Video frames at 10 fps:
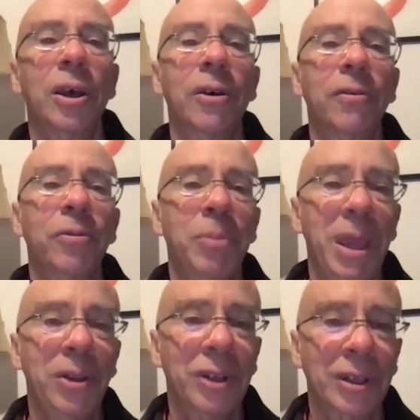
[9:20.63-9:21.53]
of
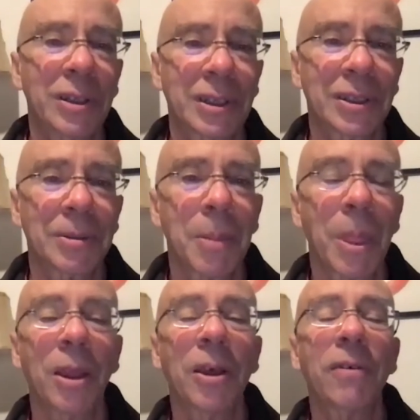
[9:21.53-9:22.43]
patience,
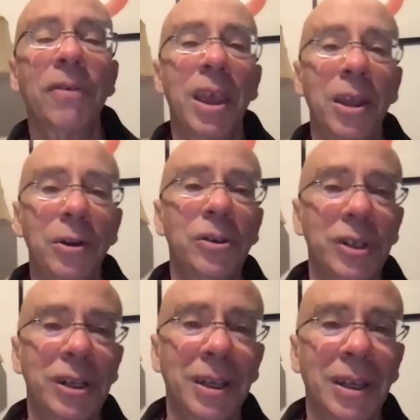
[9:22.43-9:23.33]
of
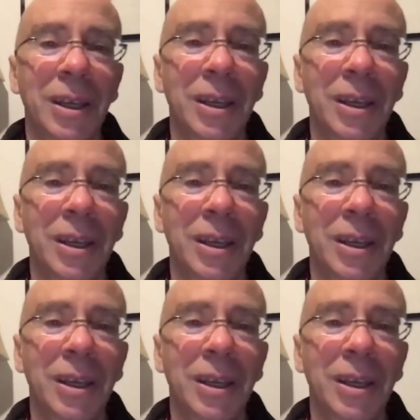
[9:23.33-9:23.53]
energy,